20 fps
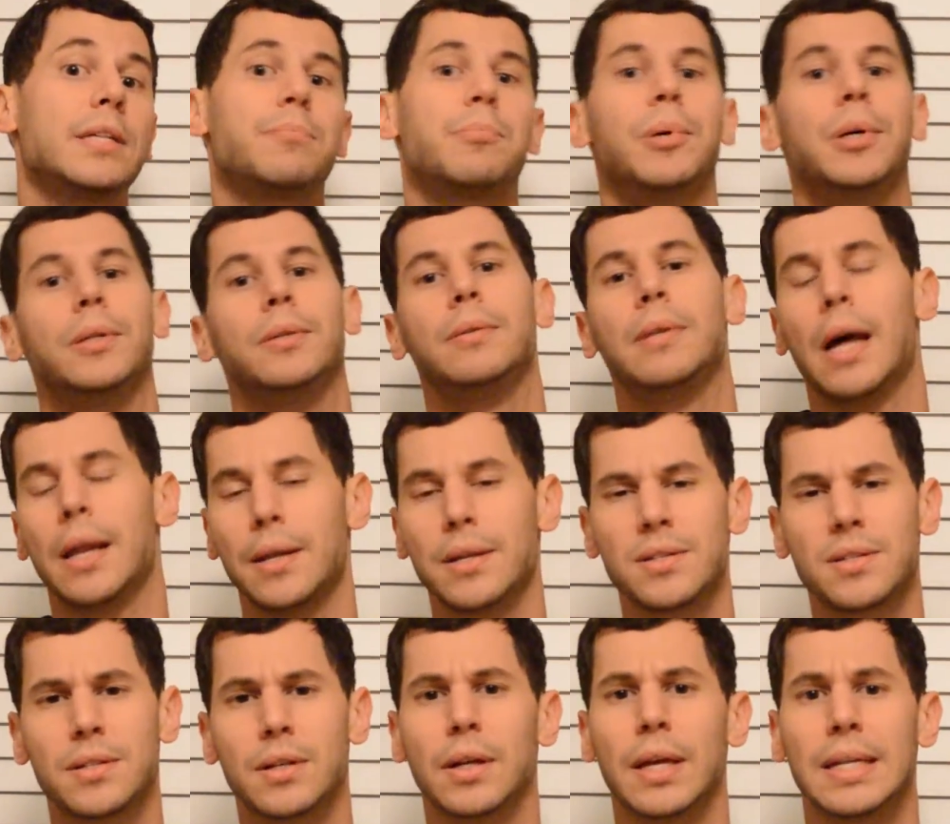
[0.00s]
but not
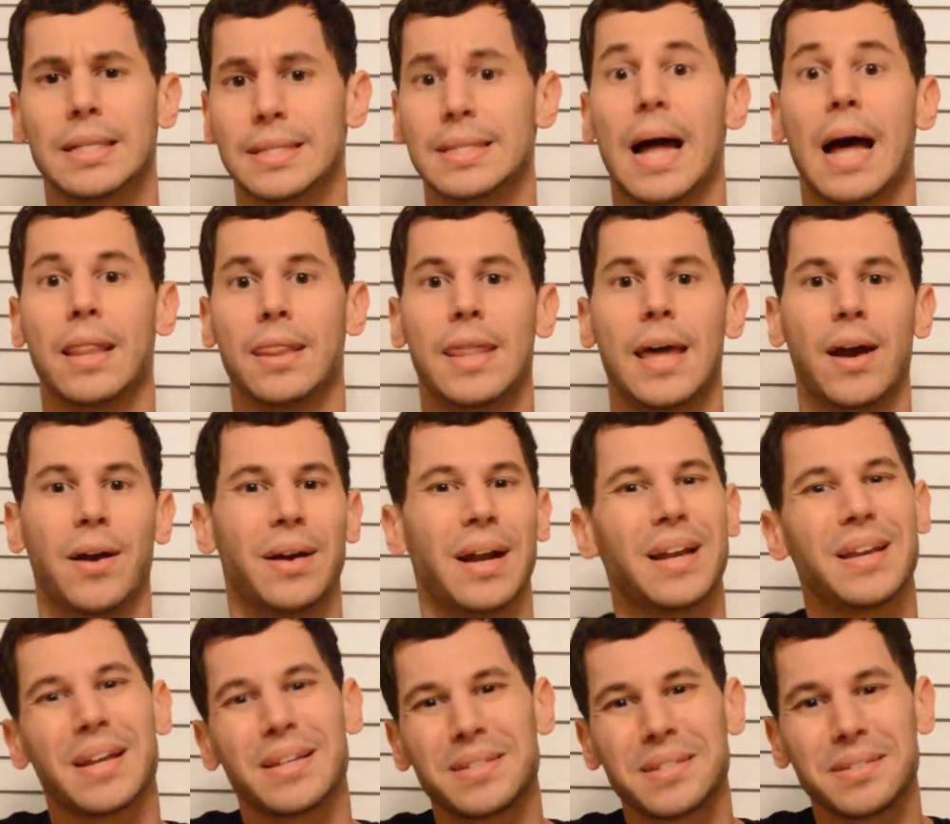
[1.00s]
necessarily, it's not there.
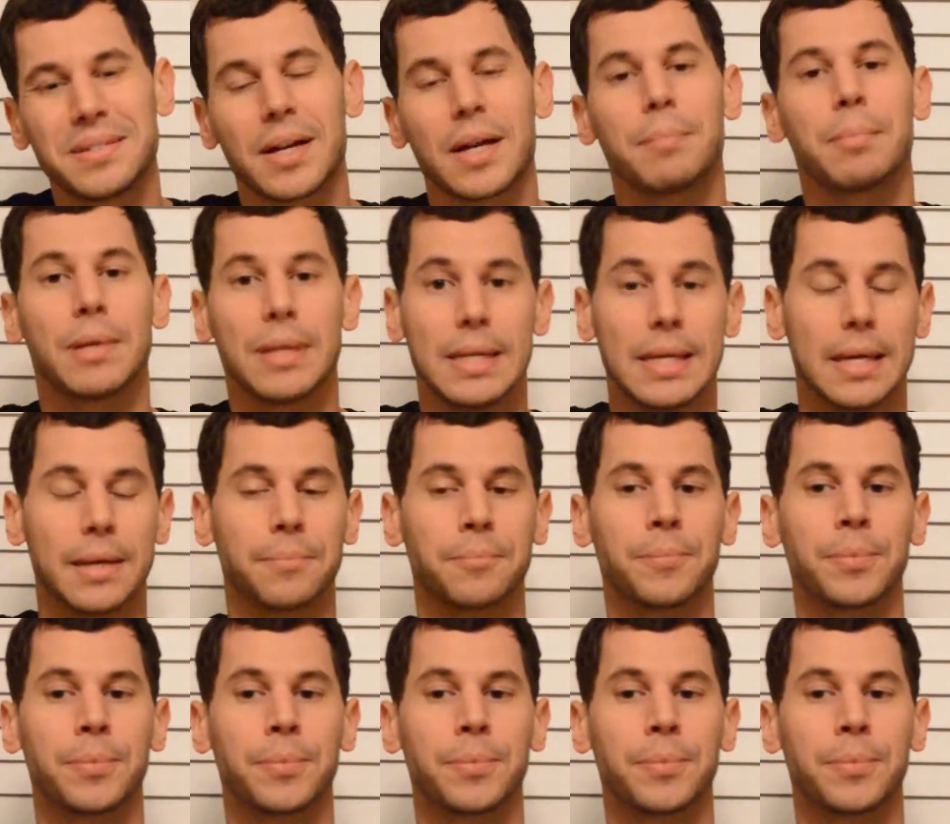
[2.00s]
Not necessary, but neat.